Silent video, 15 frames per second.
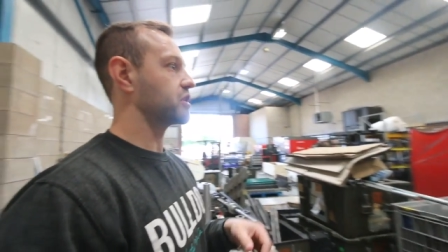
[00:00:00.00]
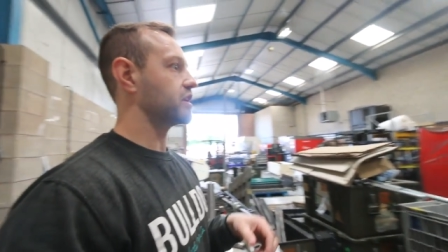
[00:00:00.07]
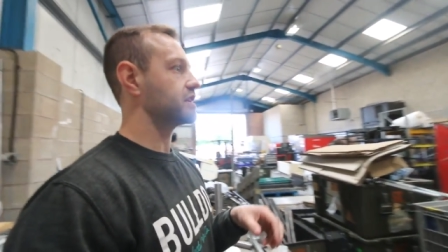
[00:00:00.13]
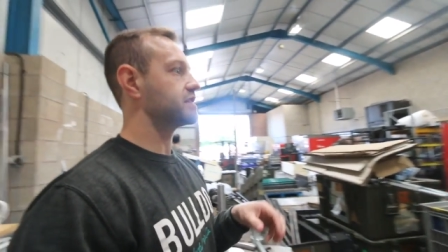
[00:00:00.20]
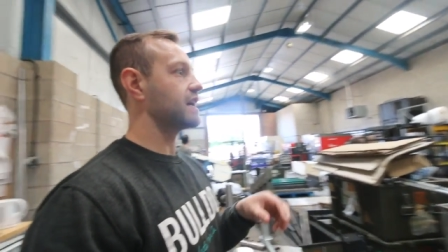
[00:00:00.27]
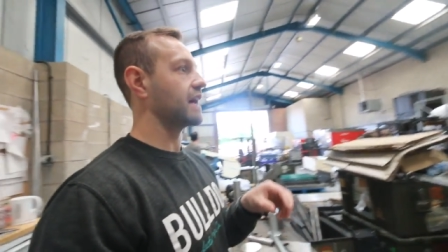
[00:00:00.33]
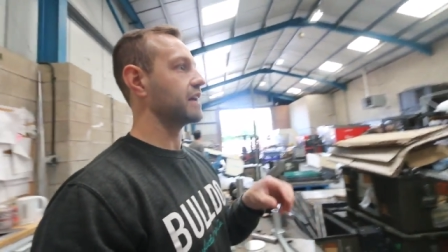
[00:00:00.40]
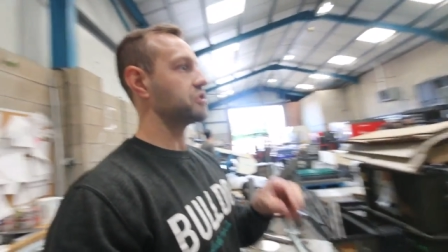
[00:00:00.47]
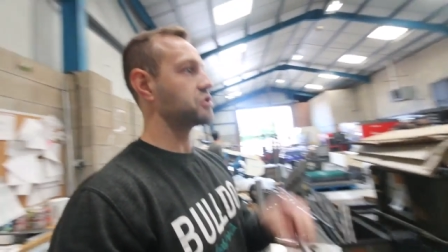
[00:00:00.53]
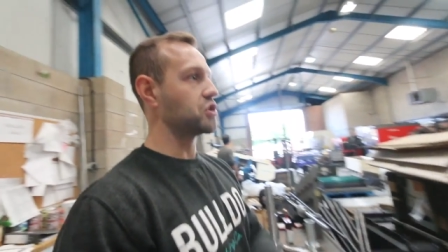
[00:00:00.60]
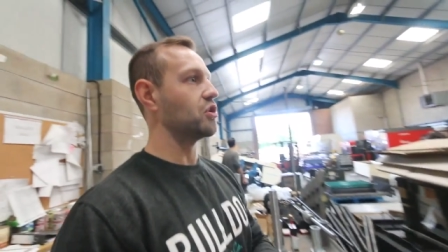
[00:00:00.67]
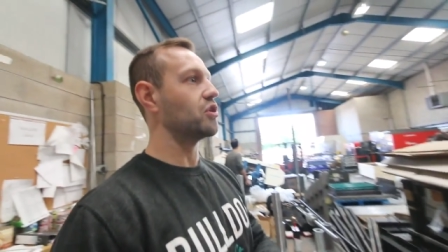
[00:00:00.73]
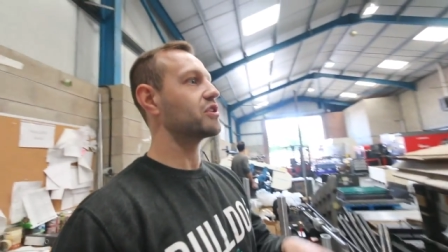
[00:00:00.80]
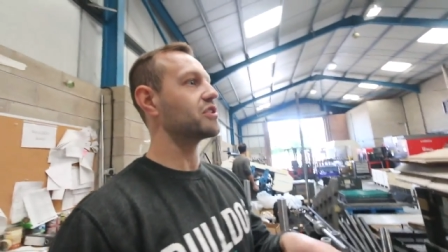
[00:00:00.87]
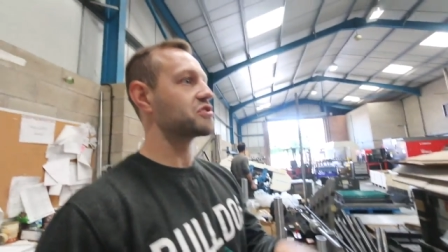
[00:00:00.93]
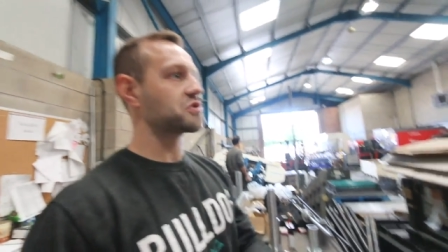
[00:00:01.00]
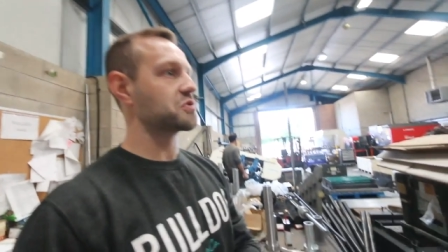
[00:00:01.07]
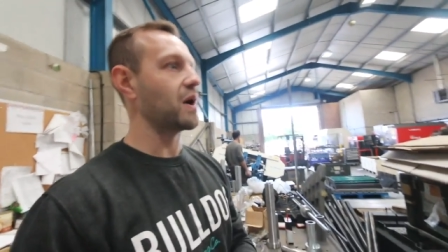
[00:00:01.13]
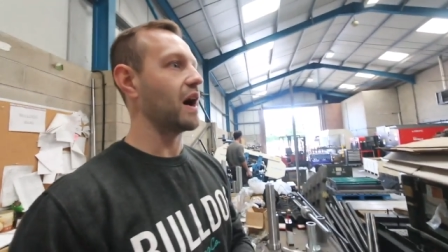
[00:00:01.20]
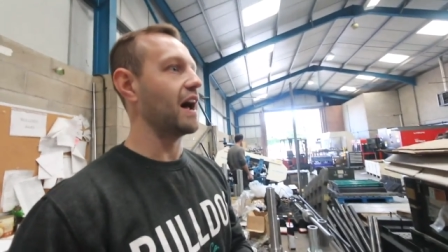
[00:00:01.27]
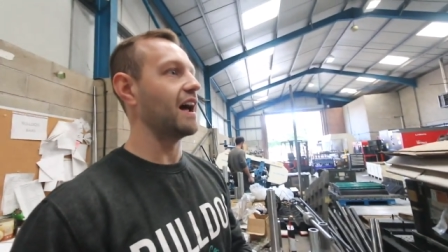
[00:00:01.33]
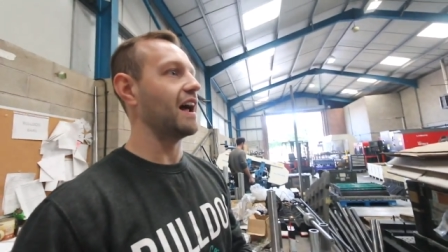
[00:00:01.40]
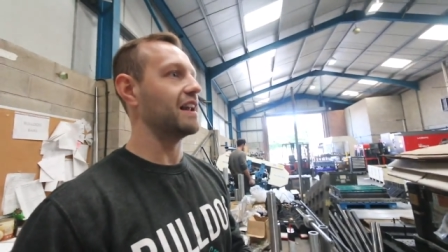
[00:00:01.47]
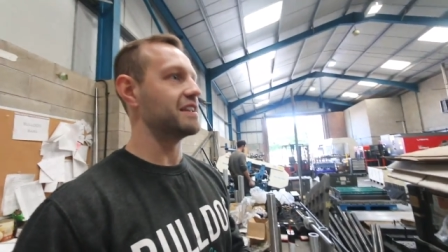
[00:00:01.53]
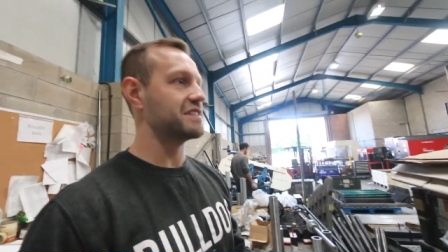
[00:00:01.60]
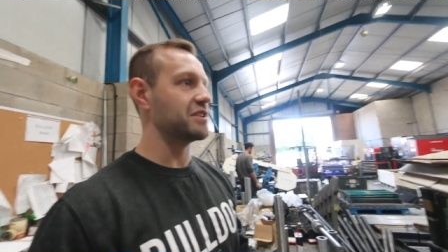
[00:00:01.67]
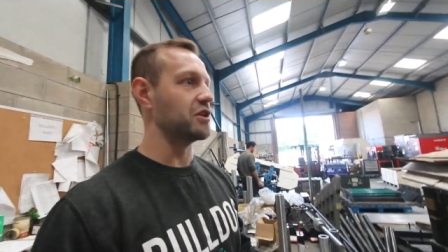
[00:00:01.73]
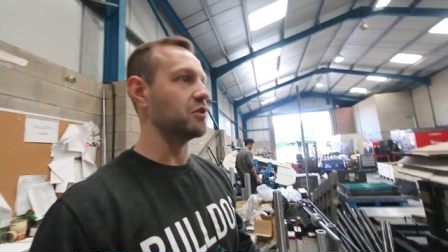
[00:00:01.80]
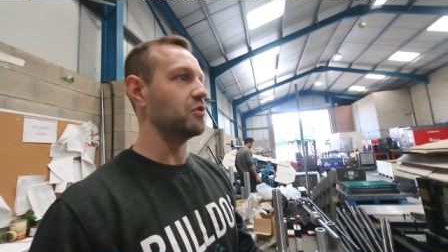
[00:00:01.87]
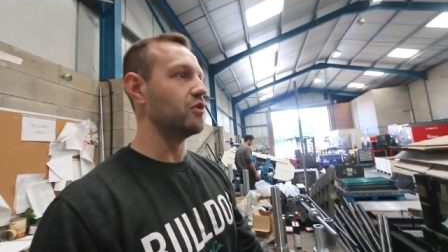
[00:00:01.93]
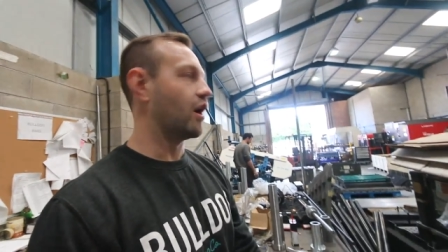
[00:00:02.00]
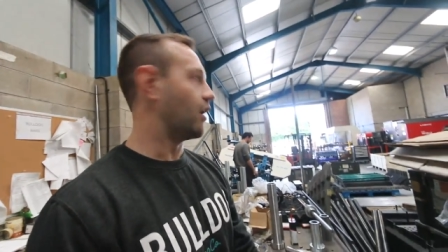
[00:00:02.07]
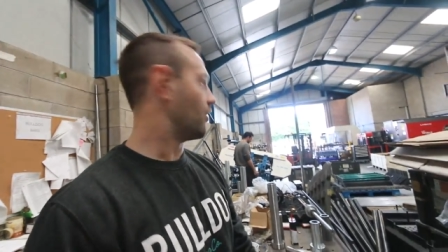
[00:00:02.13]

but it's going to take chalk and sweat and still